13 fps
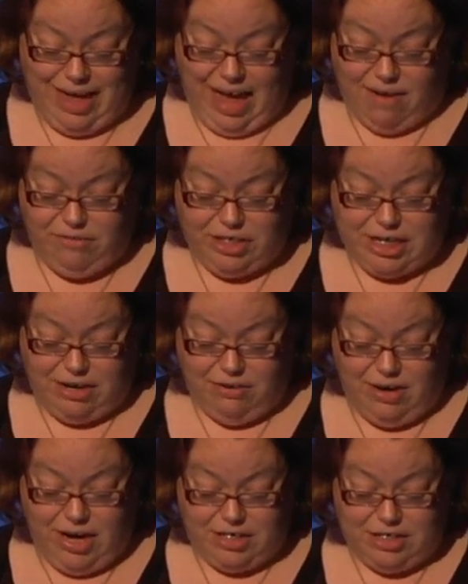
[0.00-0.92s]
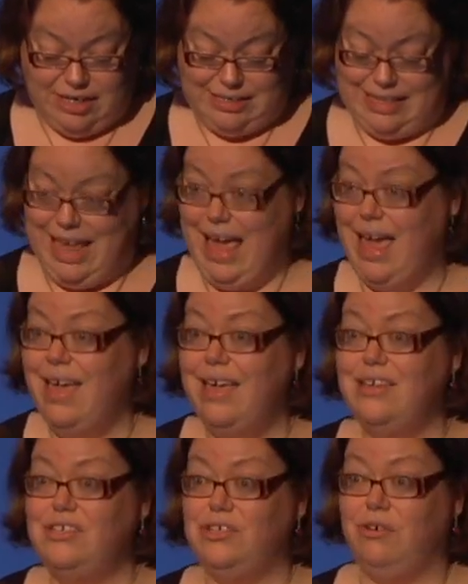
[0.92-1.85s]
Every generation has their
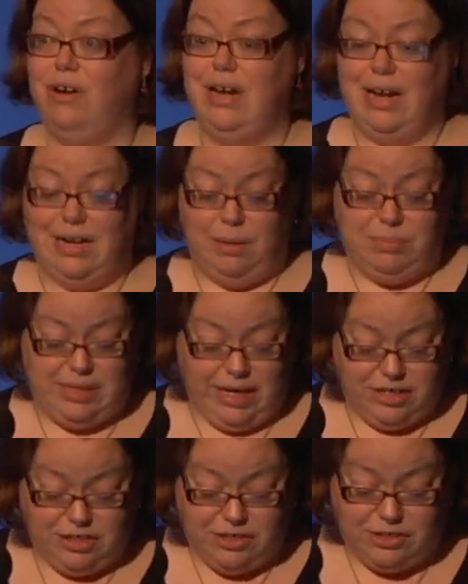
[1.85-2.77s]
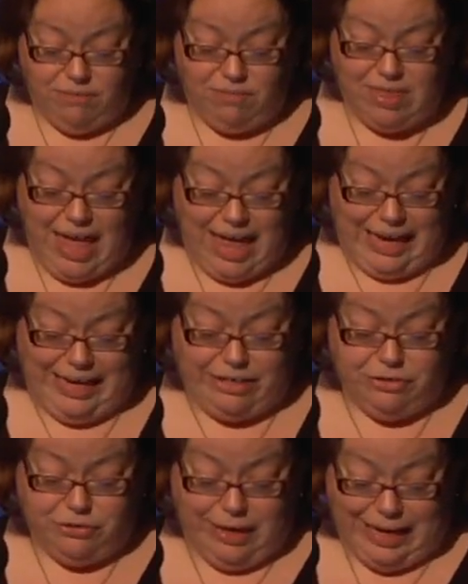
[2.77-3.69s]
screen adaptations of their
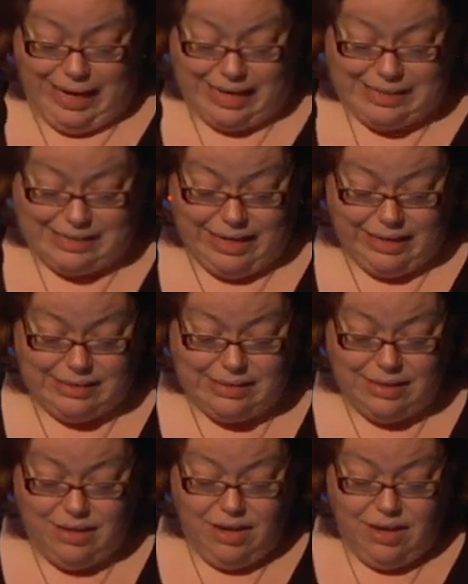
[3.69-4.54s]
literary classics.